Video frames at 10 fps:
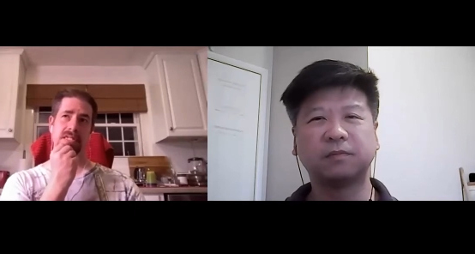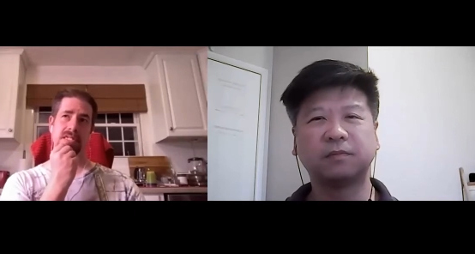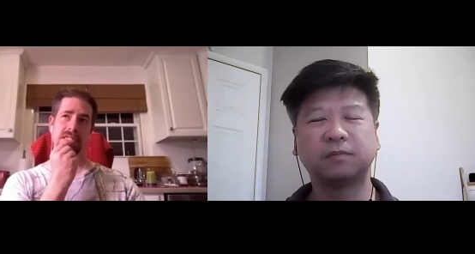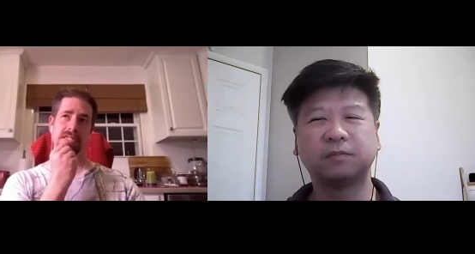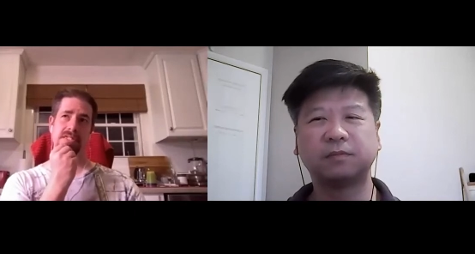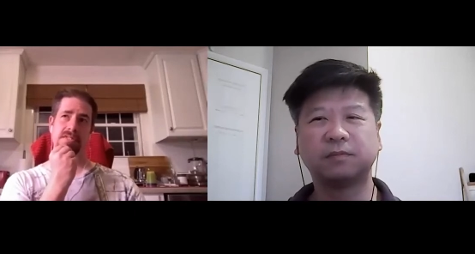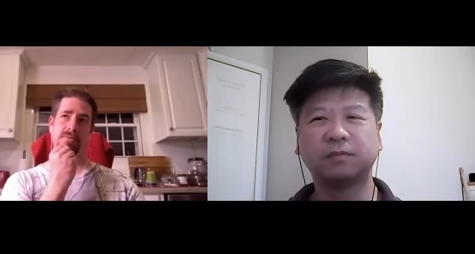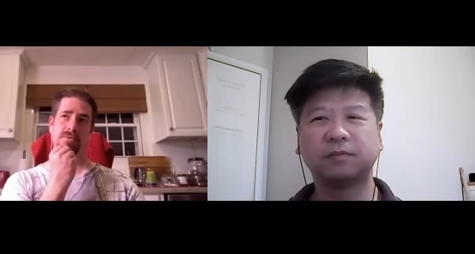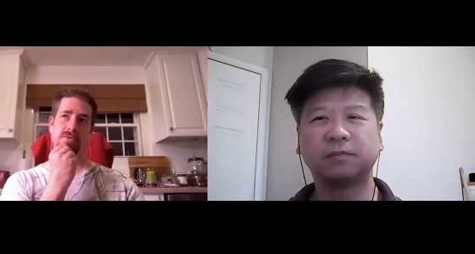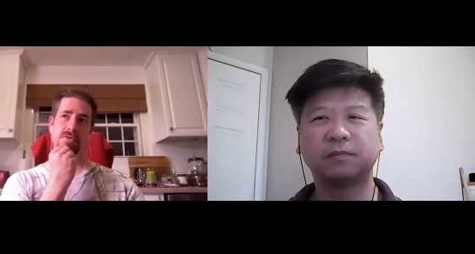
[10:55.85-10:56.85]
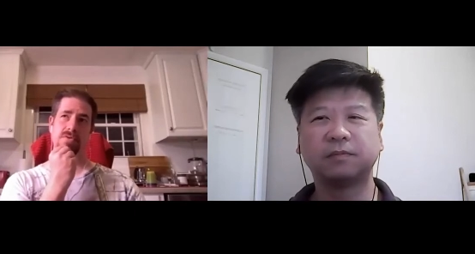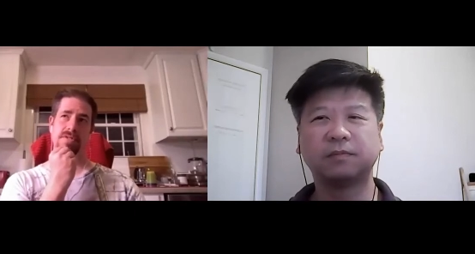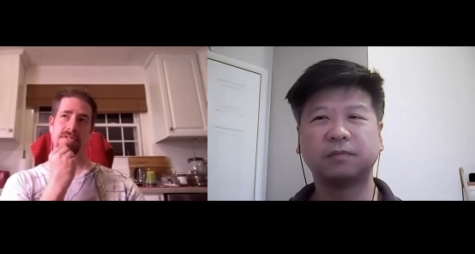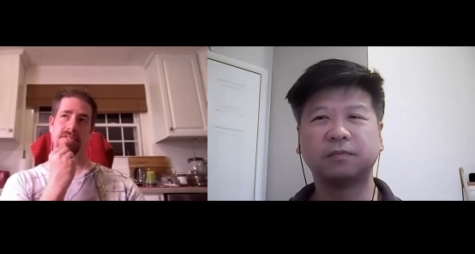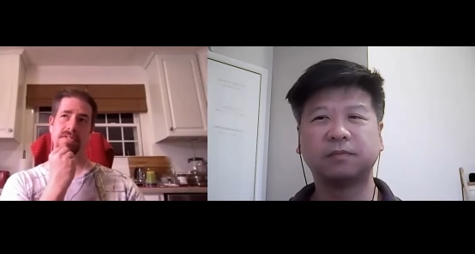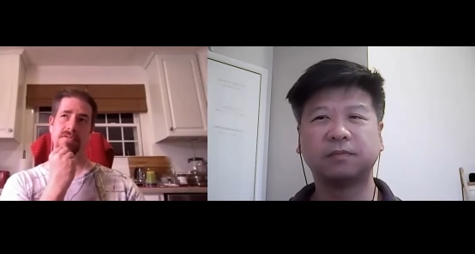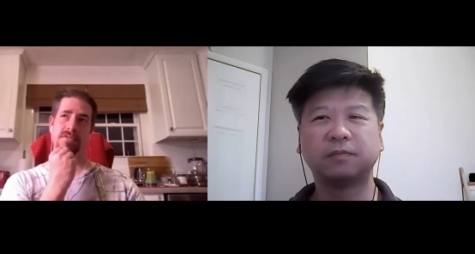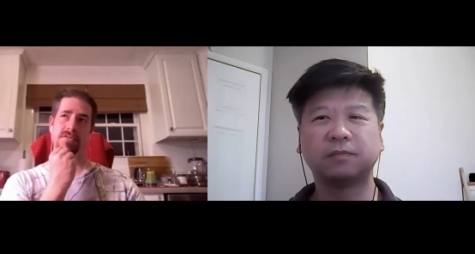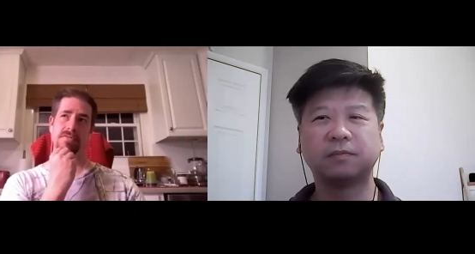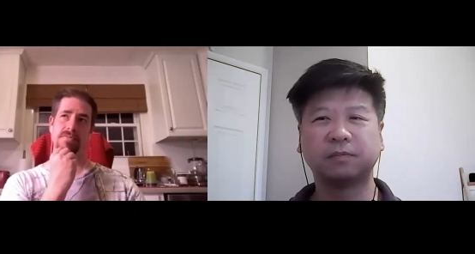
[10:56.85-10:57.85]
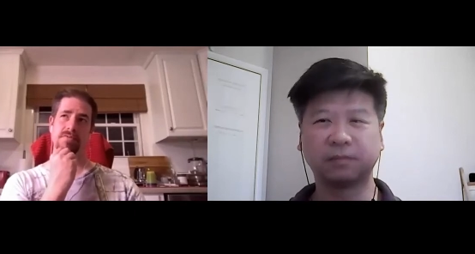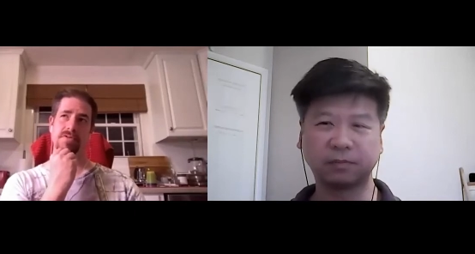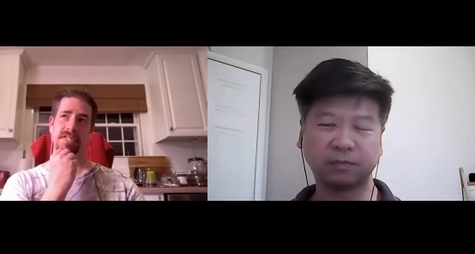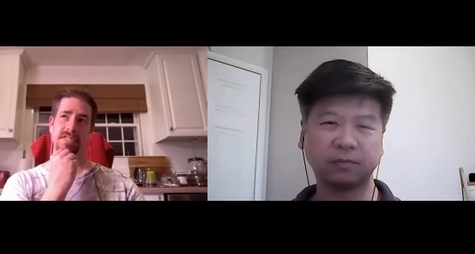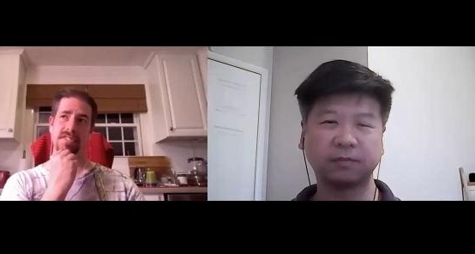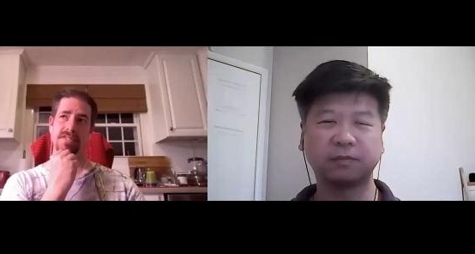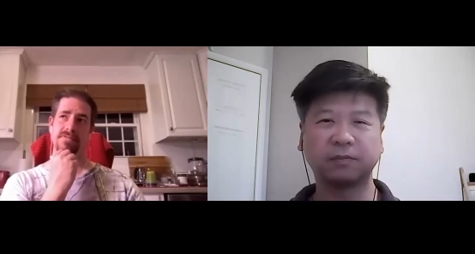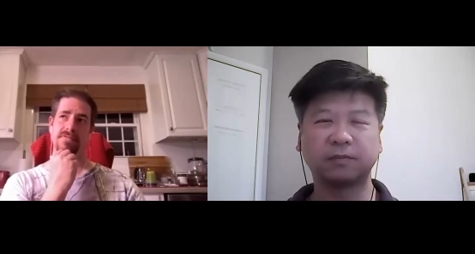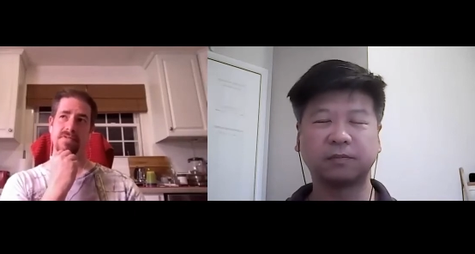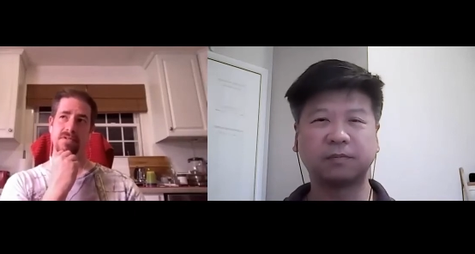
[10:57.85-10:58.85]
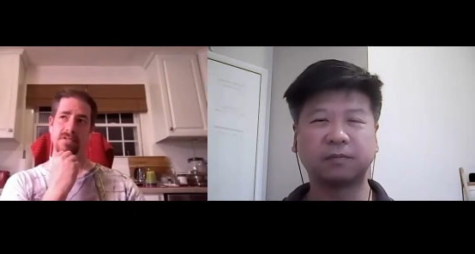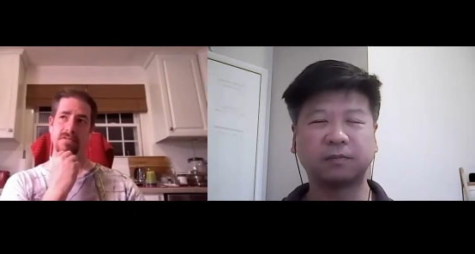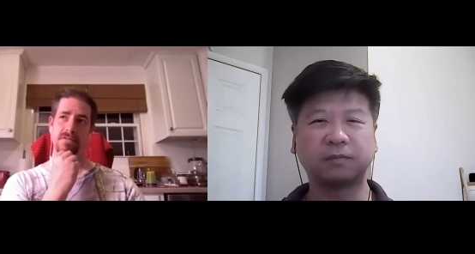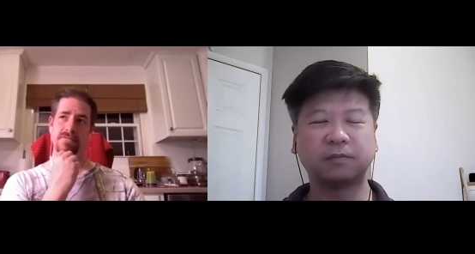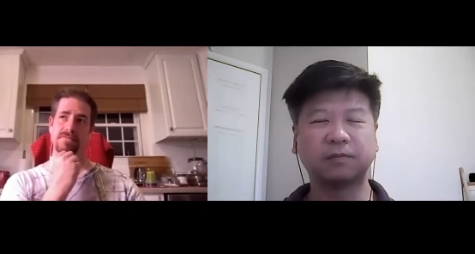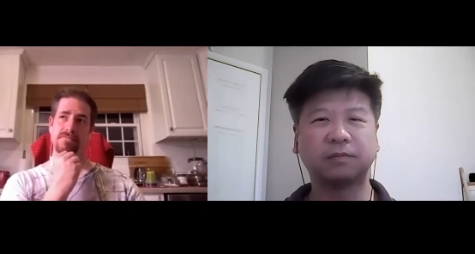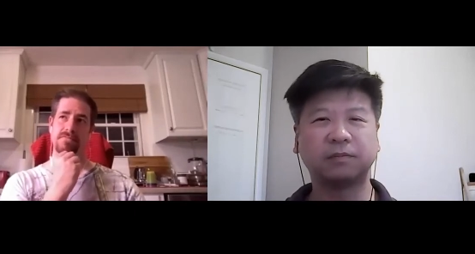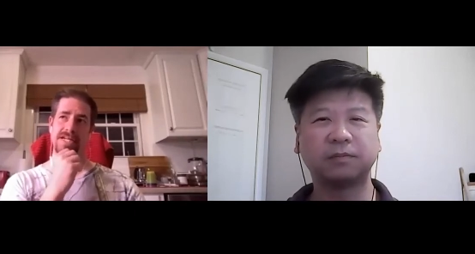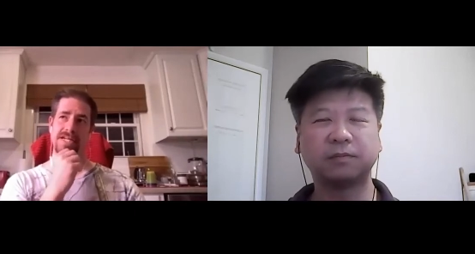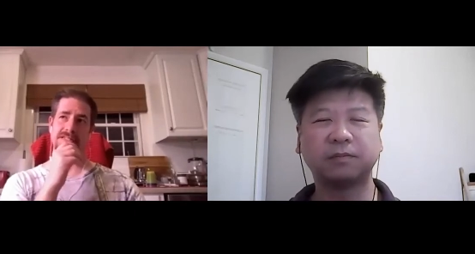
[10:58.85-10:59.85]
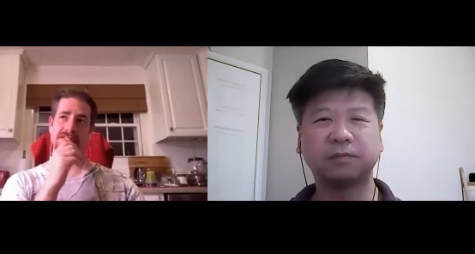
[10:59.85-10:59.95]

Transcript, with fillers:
Speaker 1: this was quite sort of predictive of reality